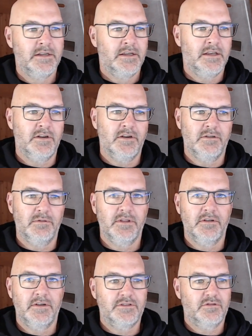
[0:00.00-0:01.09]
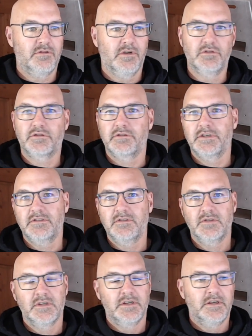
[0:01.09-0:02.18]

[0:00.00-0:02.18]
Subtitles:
whether it's groceries,